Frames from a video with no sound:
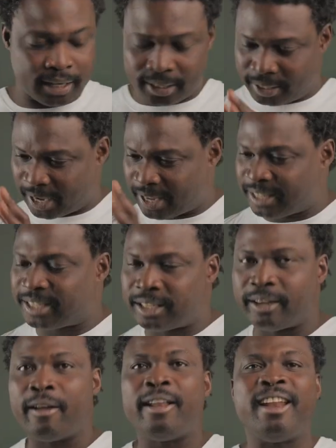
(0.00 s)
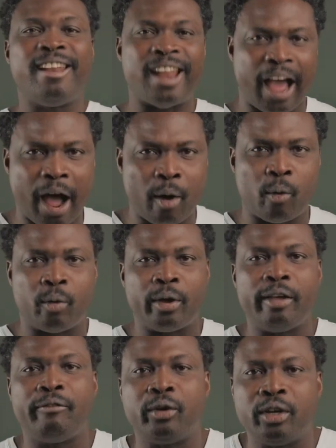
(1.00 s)
this now,
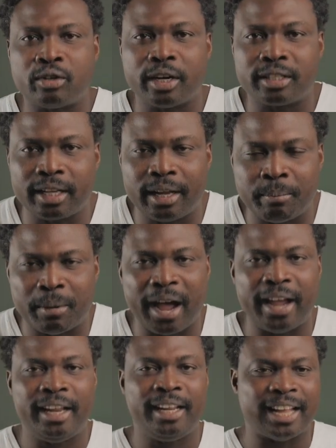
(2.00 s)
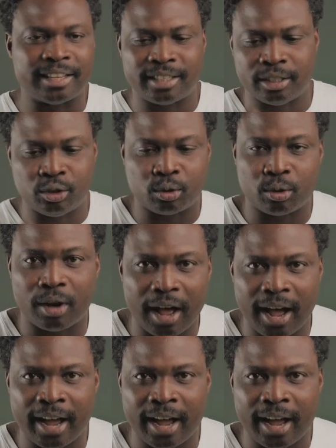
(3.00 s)
if you're interested in buying it as in June